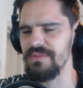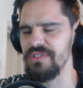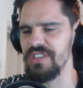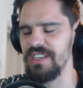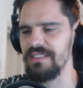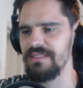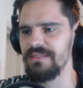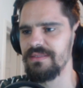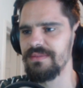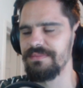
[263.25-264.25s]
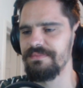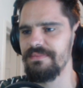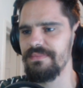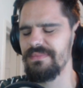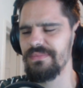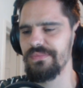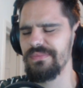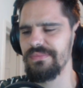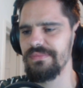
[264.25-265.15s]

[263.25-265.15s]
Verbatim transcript: Yeah.